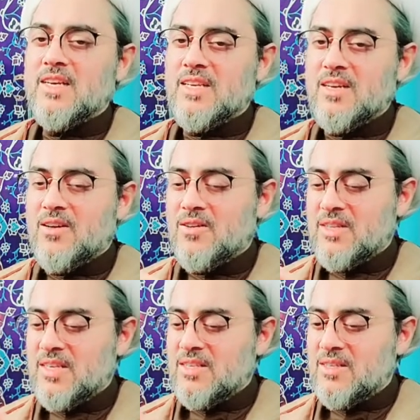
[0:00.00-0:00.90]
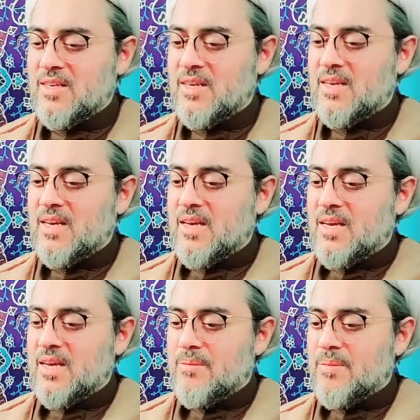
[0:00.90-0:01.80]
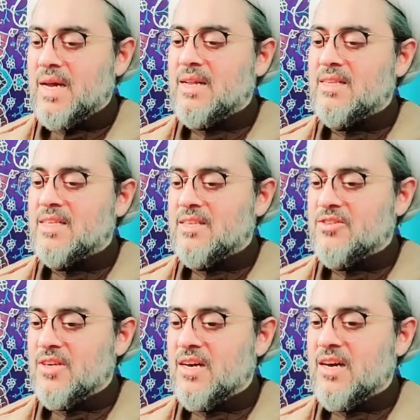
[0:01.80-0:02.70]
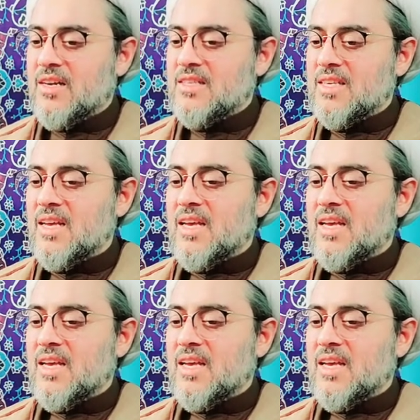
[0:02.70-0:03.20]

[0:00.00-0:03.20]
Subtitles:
in all these battles and jihads,